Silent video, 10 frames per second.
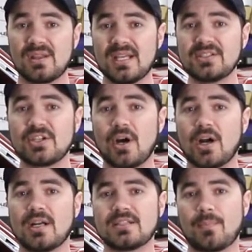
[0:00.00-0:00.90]
This
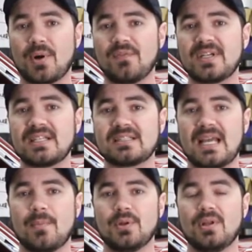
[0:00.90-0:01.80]
car is a perfect
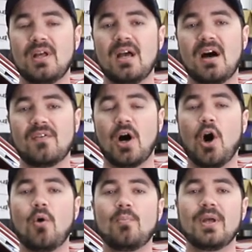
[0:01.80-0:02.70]
example of a
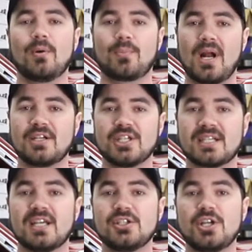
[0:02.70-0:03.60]
home-built
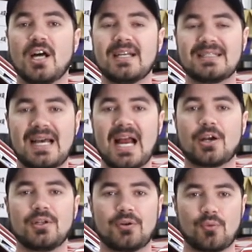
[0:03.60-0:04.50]
project done
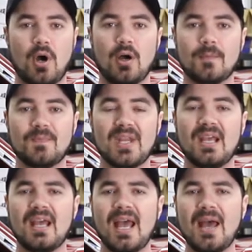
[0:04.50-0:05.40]
entirely wrong.
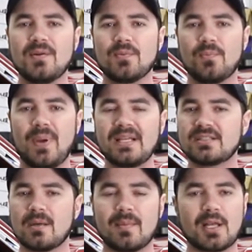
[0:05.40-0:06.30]
And
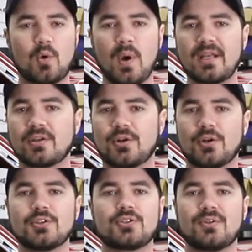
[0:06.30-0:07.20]
based on my quick
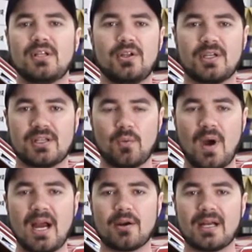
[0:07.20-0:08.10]
cursory look at the
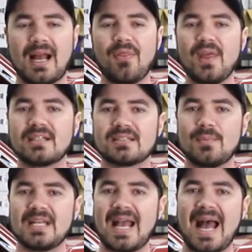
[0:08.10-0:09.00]
wiring, I think
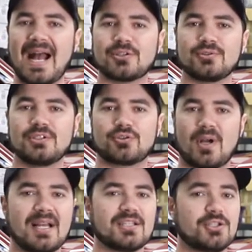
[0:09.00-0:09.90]
somebody actually
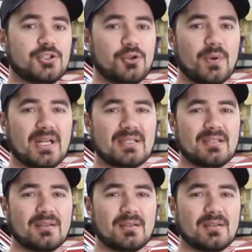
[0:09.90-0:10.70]
tried to do it